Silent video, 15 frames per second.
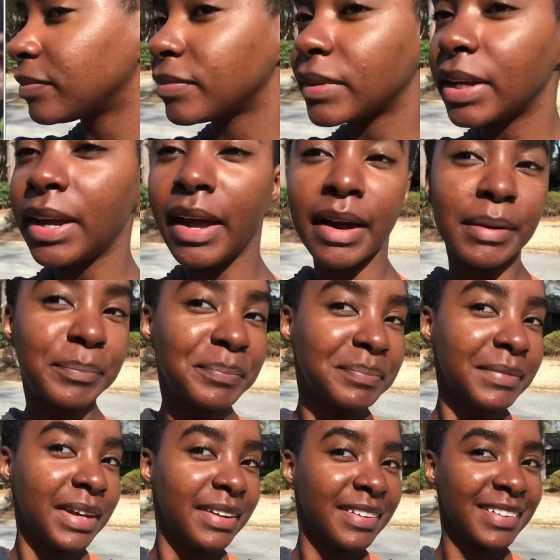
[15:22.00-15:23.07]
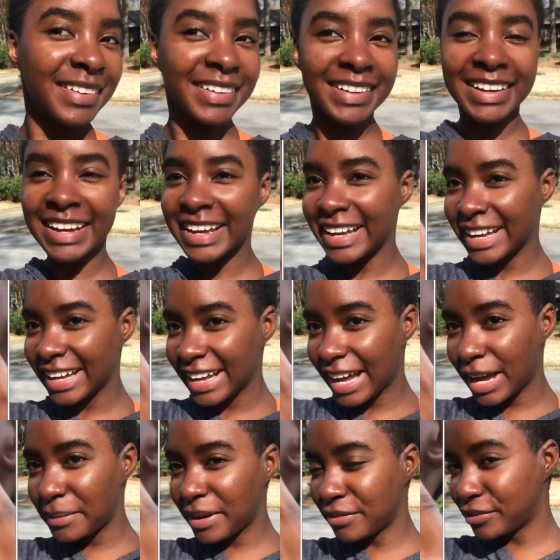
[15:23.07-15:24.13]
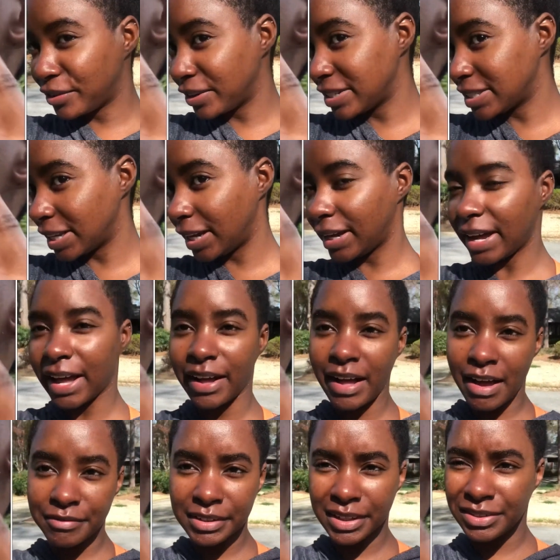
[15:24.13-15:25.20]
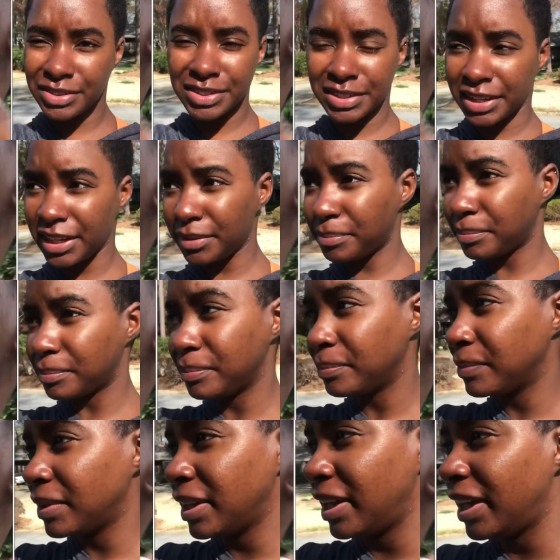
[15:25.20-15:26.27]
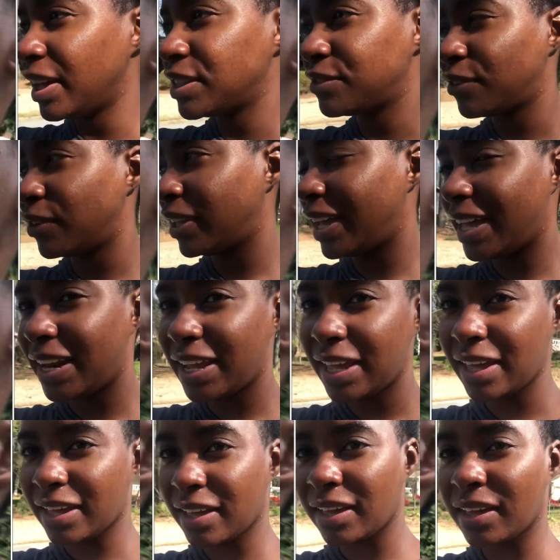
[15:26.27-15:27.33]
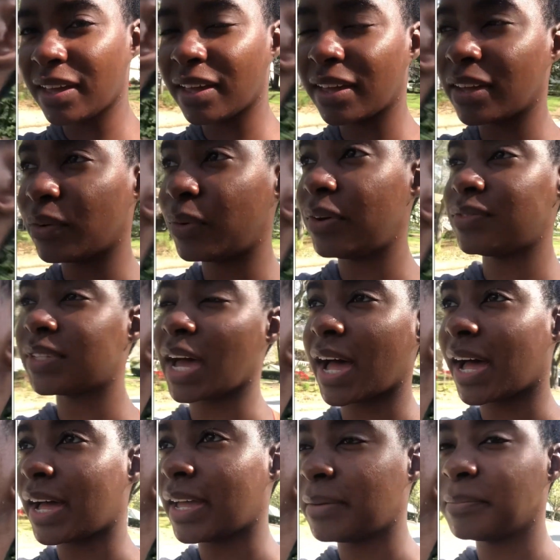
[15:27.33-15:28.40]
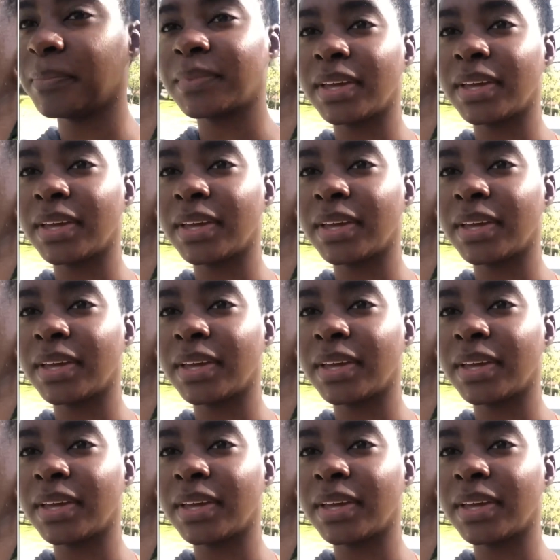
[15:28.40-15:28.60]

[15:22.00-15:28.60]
Yeah. I mean, of course, like, I'll have to just keep exfoliating with time,